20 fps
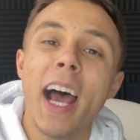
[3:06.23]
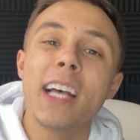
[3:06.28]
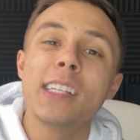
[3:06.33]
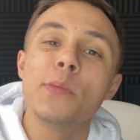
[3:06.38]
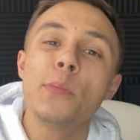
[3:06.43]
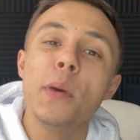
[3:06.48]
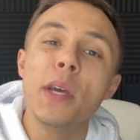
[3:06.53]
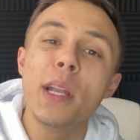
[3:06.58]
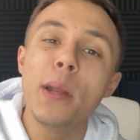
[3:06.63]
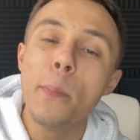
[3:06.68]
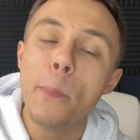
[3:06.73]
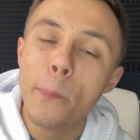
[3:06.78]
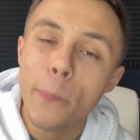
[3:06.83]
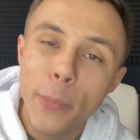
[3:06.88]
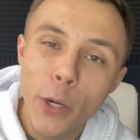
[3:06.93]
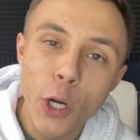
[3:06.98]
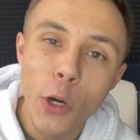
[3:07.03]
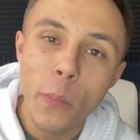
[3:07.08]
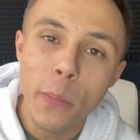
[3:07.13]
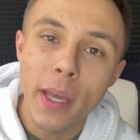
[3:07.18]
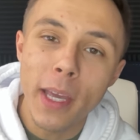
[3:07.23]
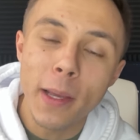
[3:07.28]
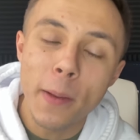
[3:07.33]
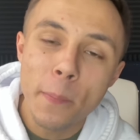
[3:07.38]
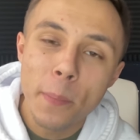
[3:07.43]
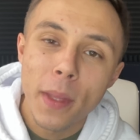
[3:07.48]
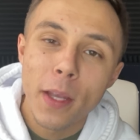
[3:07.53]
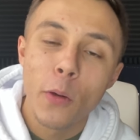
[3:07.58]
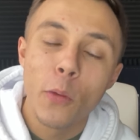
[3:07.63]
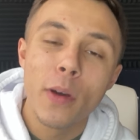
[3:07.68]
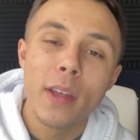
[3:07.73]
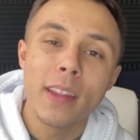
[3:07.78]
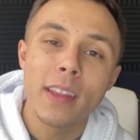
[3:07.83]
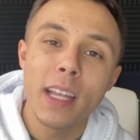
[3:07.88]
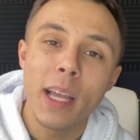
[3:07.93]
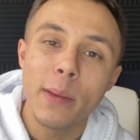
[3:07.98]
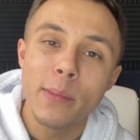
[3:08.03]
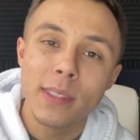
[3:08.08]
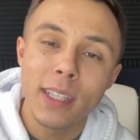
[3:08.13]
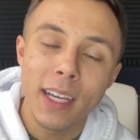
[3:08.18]
has been booming with
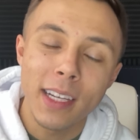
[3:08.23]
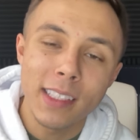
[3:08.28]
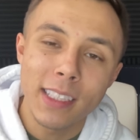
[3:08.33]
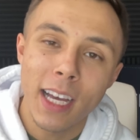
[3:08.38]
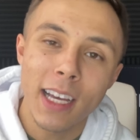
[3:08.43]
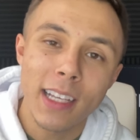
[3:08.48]
names like